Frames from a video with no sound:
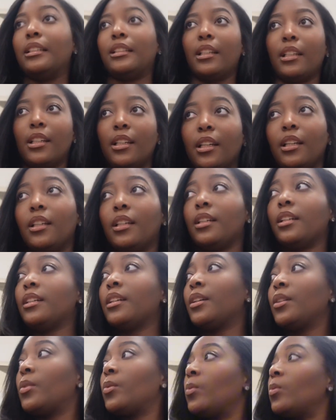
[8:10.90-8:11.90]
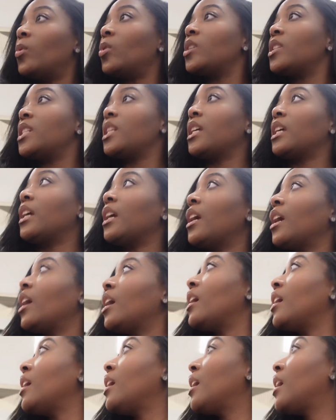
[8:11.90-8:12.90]
Did want to
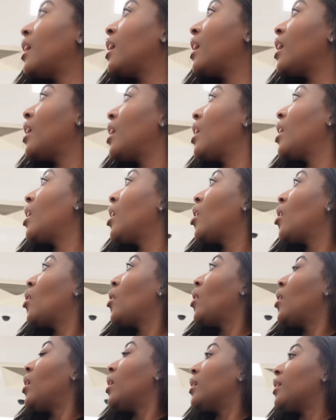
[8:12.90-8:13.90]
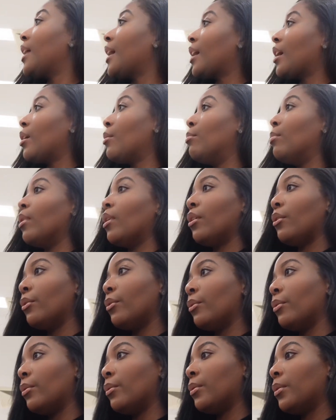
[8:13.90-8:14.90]
get like a
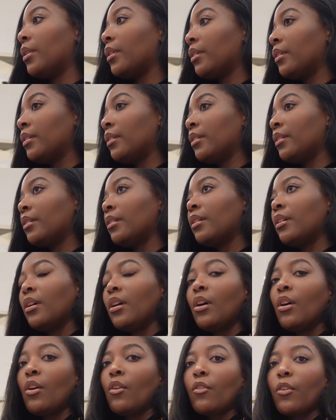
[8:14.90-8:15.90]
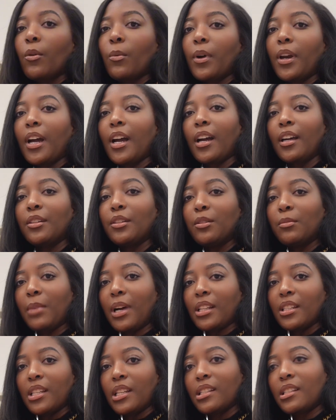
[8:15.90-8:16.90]
bowl for when I do my
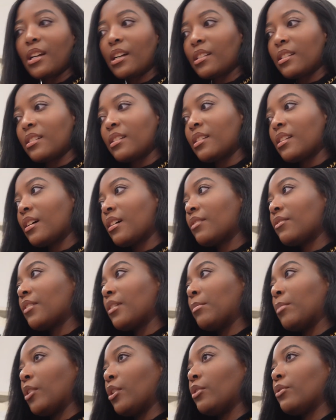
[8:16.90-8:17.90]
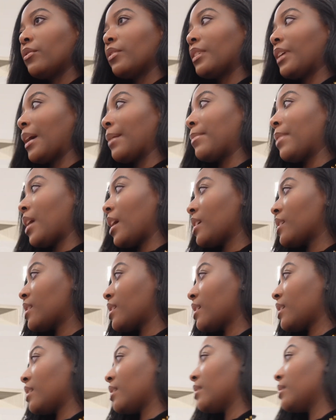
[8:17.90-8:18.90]
TikToks and stuff, a bowl for like
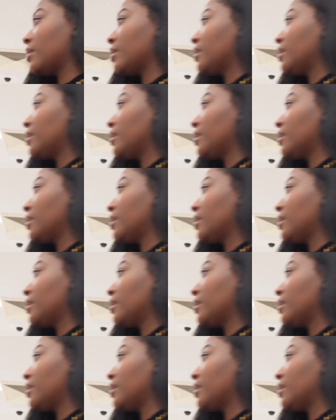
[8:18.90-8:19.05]
pasta.